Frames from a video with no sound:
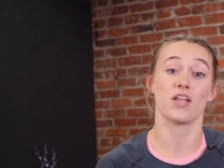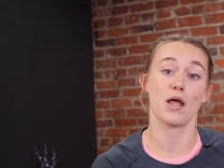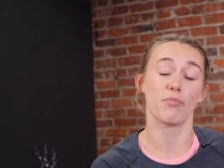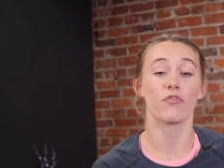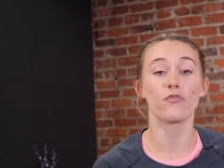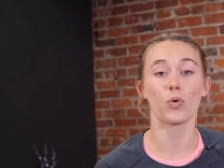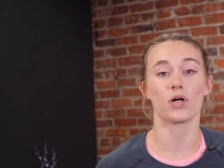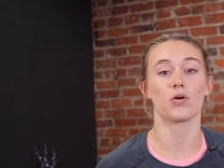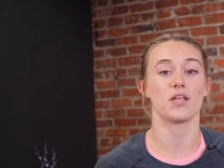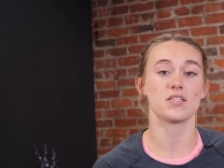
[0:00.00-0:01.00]
night
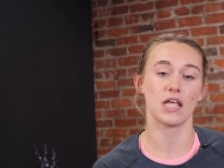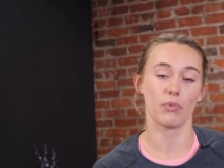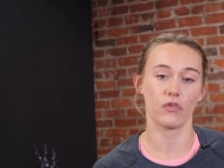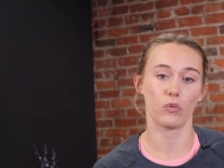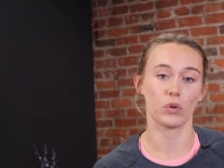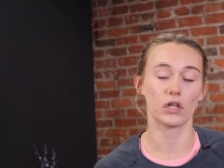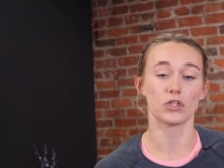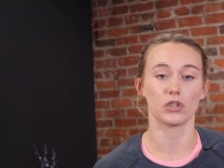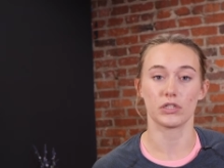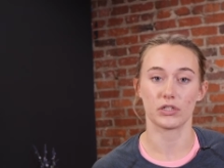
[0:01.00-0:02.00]
before or the day before,
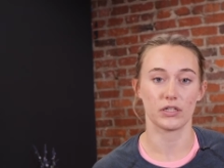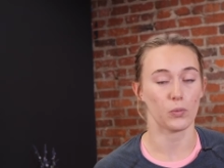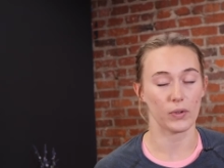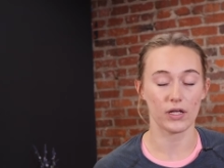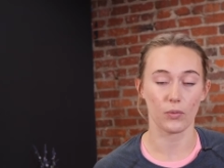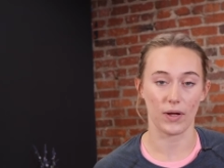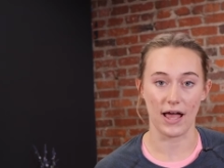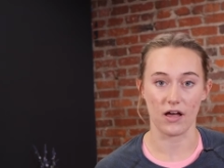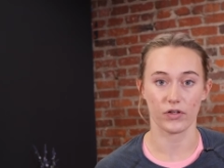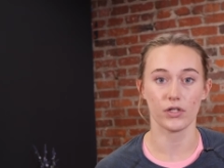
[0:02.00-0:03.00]
earlier in the week, what
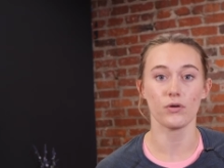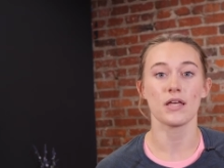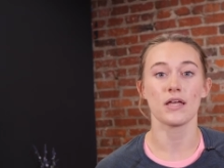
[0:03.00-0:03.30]
have you,